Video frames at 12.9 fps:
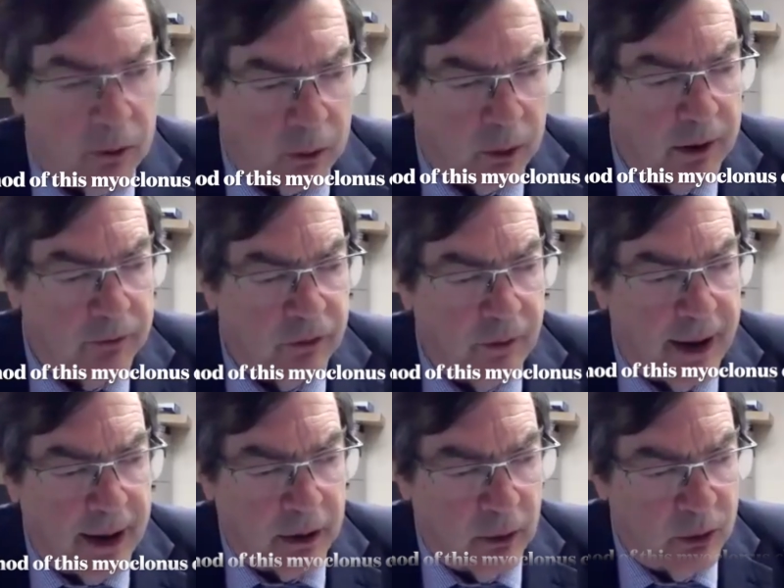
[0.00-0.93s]
the credit
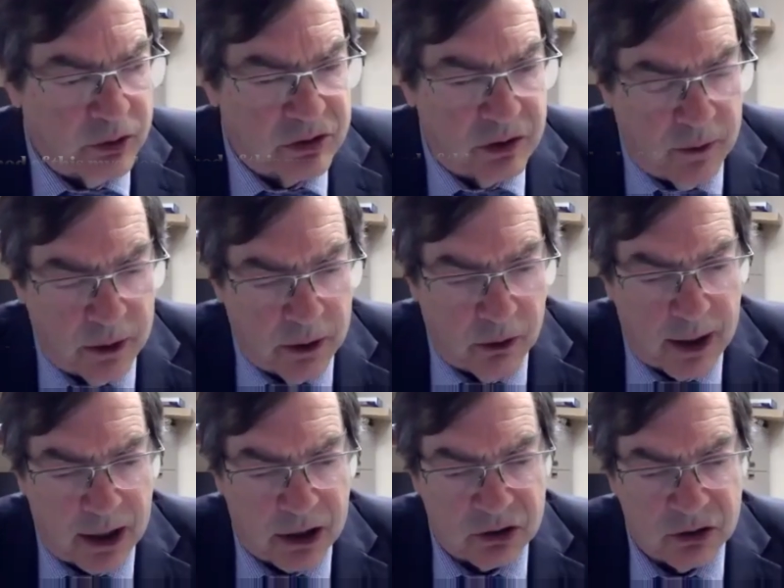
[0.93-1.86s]
for that goes to the
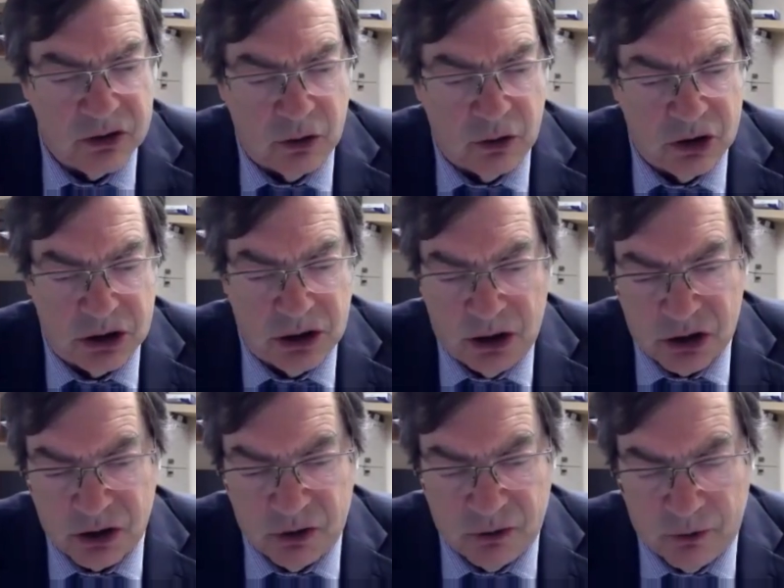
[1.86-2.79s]
International
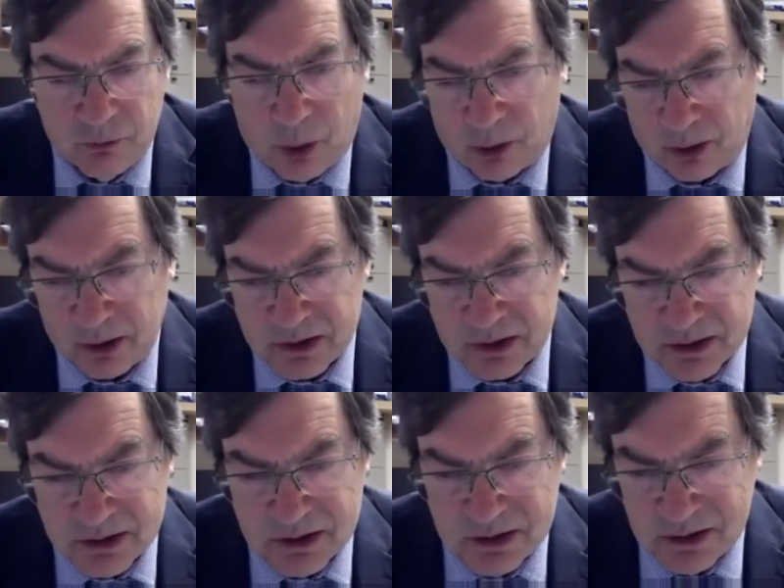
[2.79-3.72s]
Association of
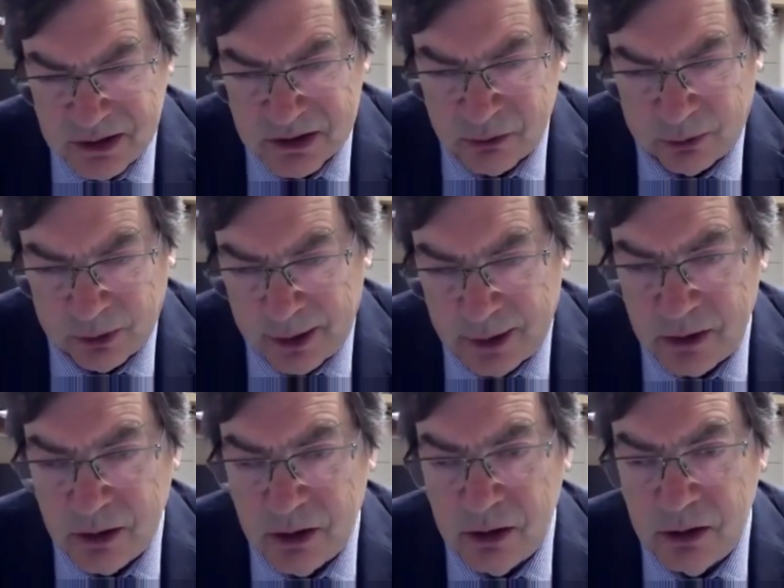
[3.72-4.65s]
Parkinson's Disease and
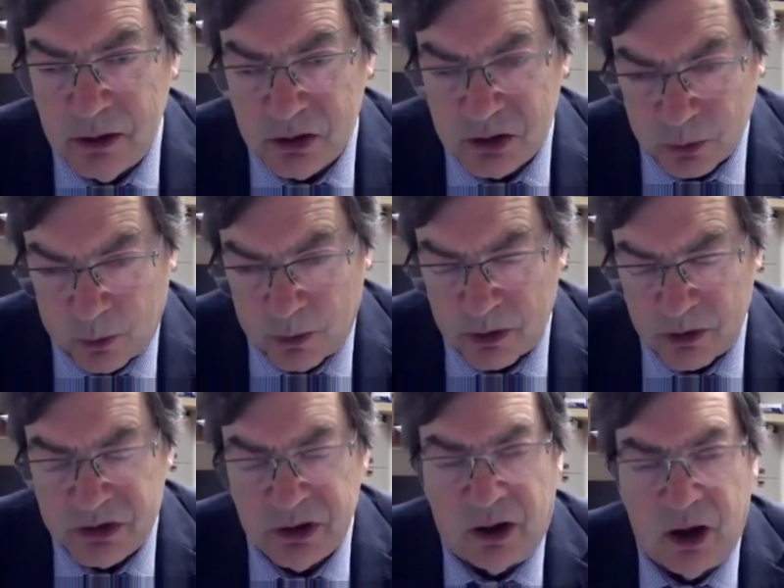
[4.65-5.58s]
Related
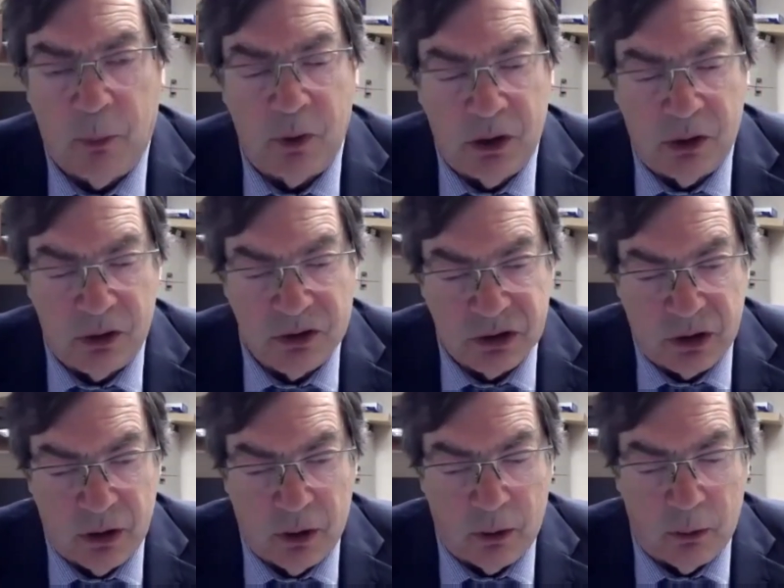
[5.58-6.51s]
Disorders. A couple years
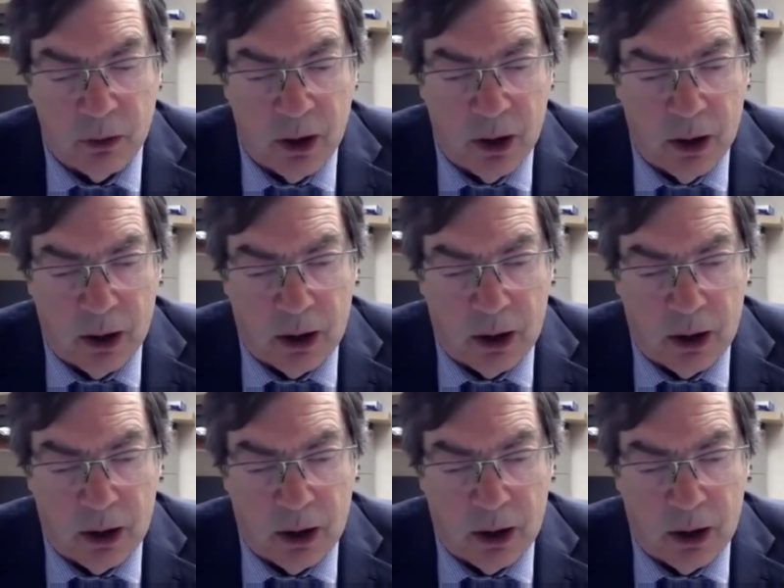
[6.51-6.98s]
ago,